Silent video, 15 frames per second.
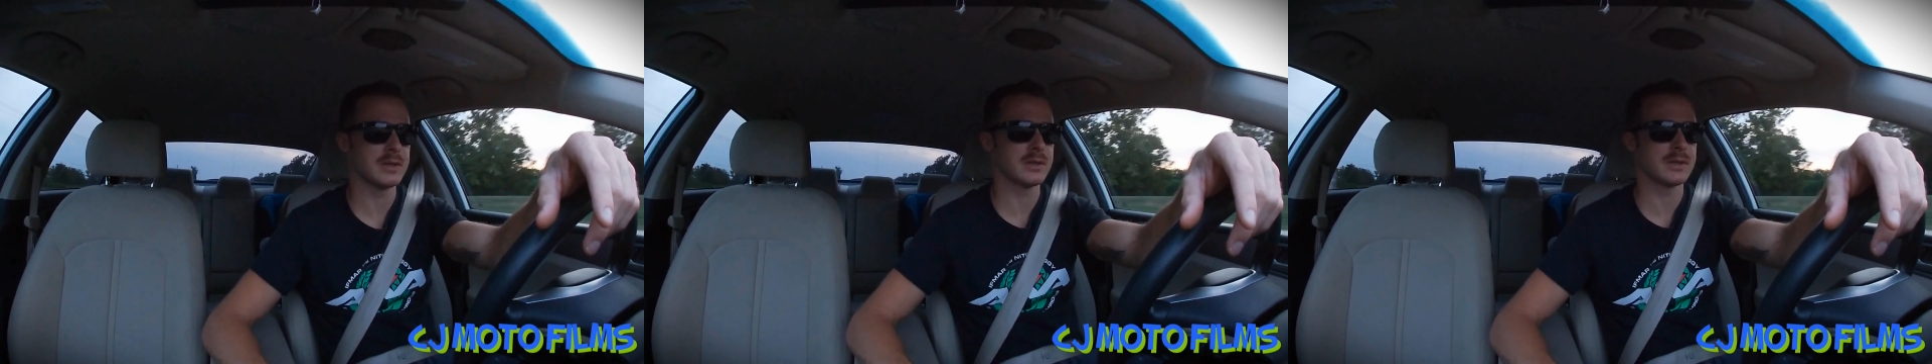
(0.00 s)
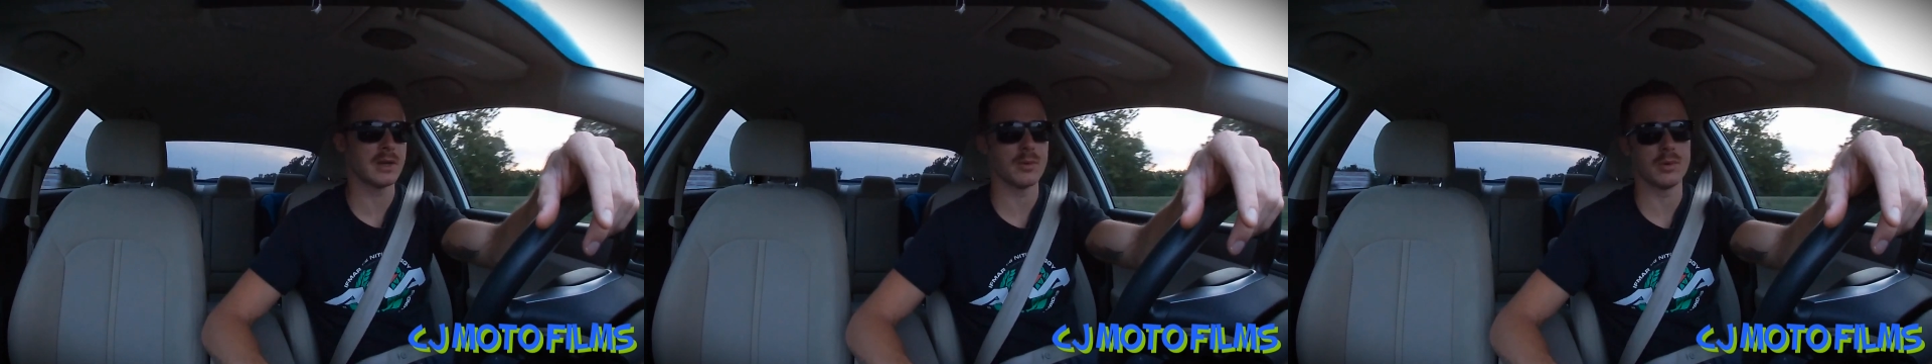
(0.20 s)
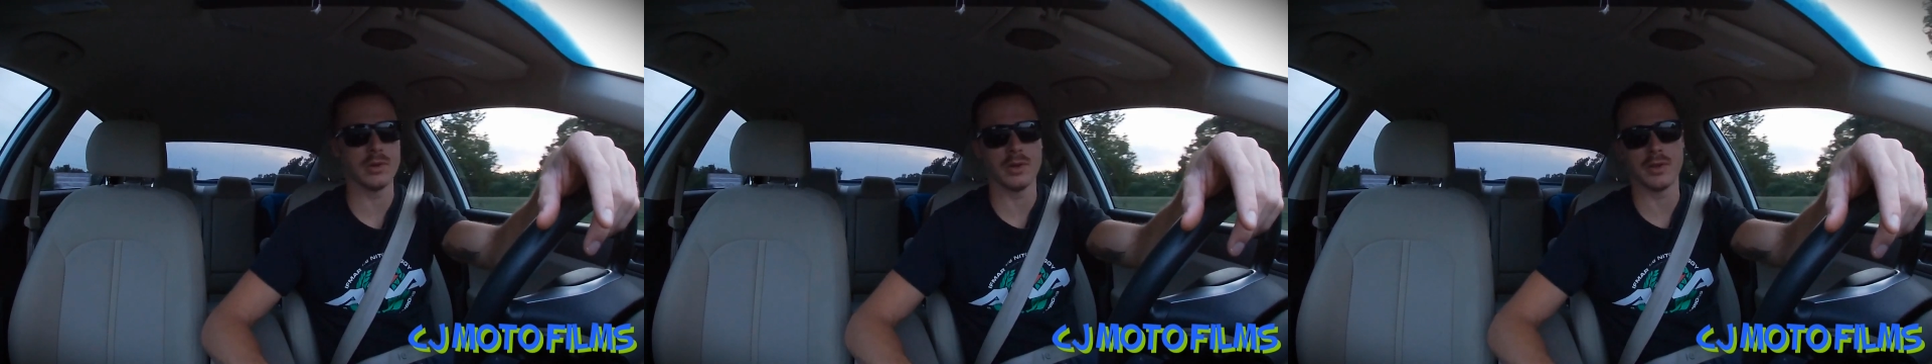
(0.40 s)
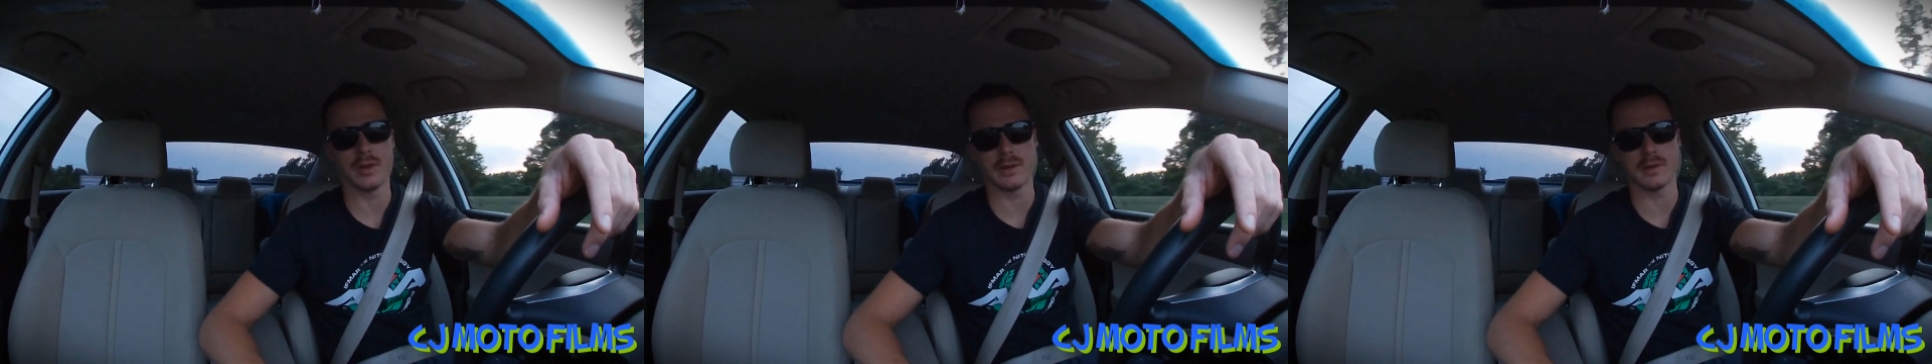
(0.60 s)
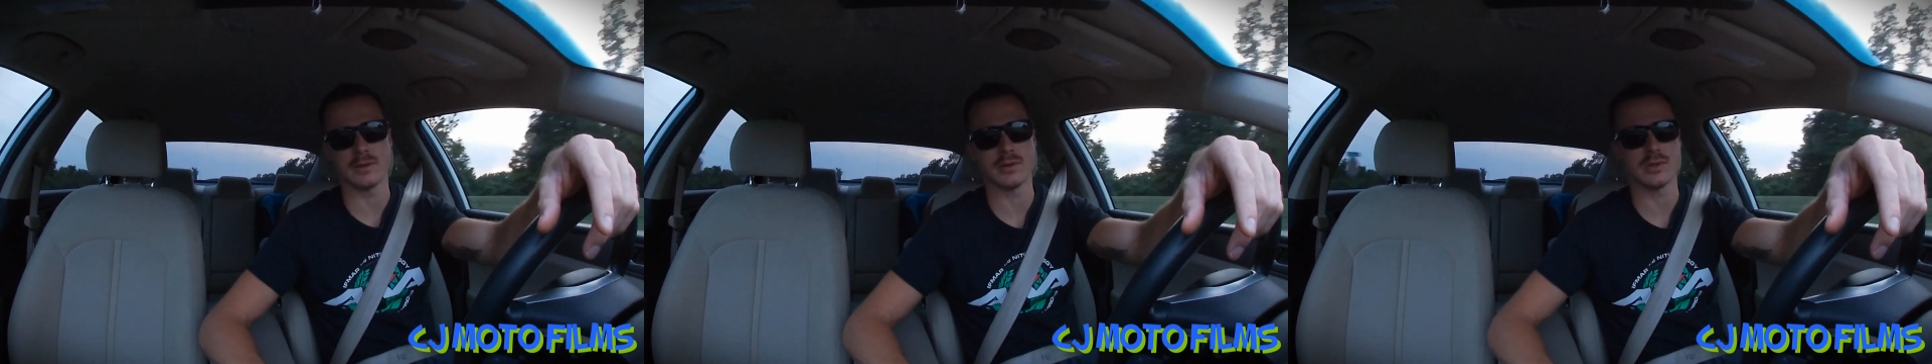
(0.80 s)
because I really
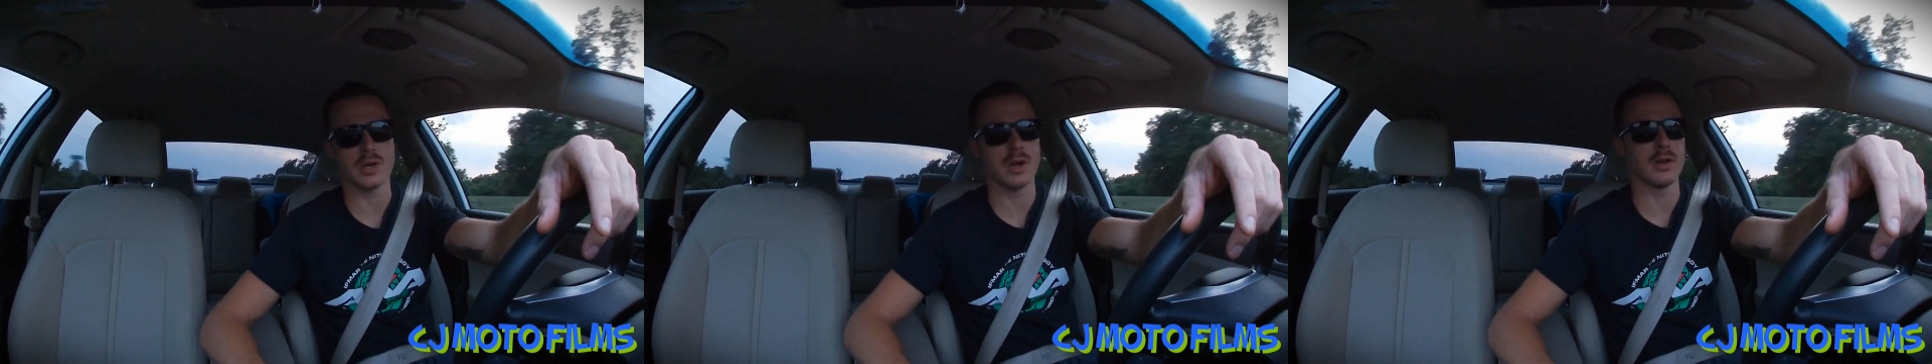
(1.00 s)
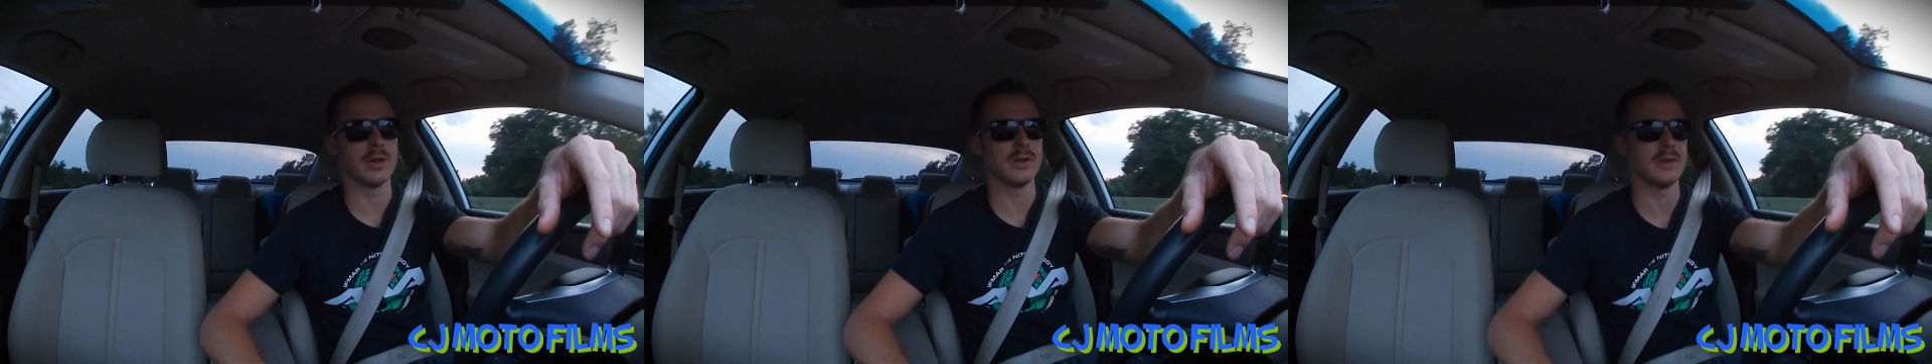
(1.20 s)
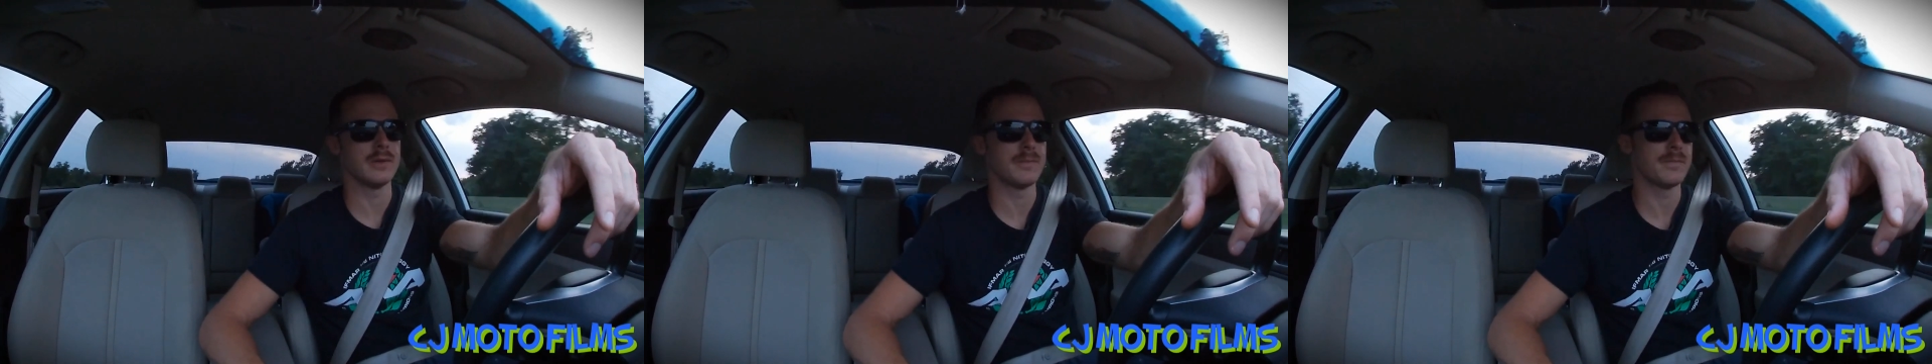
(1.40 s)
think they're solid.